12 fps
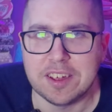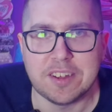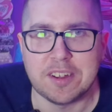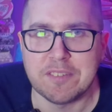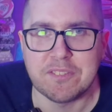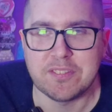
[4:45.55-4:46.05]

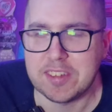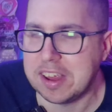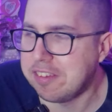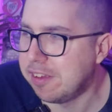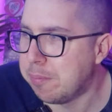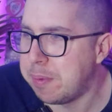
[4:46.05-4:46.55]
I've
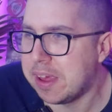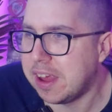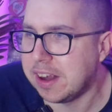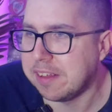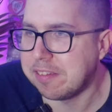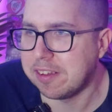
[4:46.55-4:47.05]
tasted a bit,
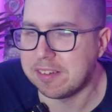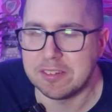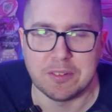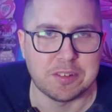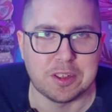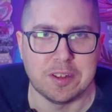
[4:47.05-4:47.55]
and it's
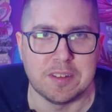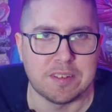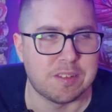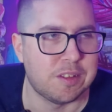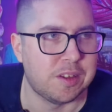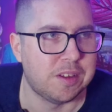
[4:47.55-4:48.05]
not as good
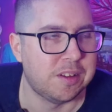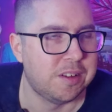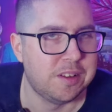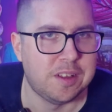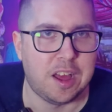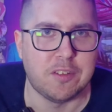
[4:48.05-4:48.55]
as the
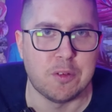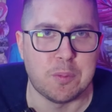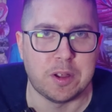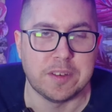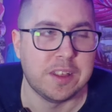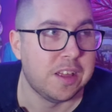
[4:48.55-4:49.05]
other
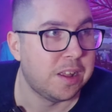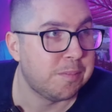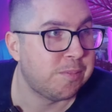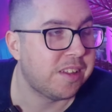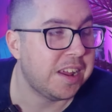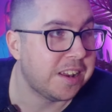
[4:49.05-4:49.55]
one.
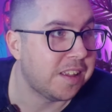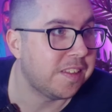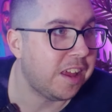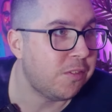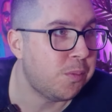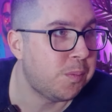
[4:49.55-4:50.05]
Saying that,
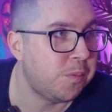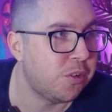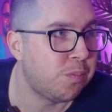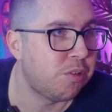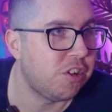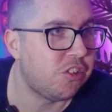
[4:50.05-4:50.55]
the other one
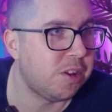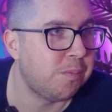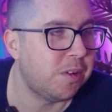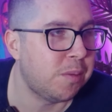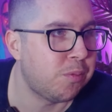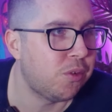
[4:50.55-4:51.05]
was pretty cheap
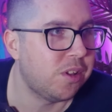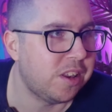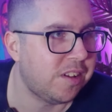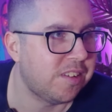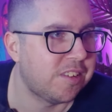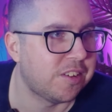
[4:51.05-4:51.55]
when I bought it
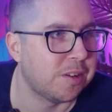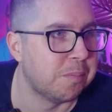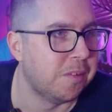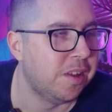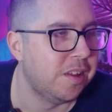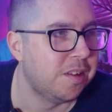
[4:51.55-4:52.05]
last
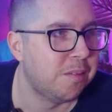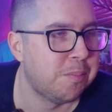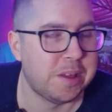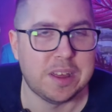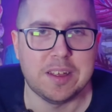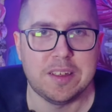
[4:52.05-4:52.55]
time,
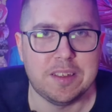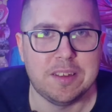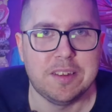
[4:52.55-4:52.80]
but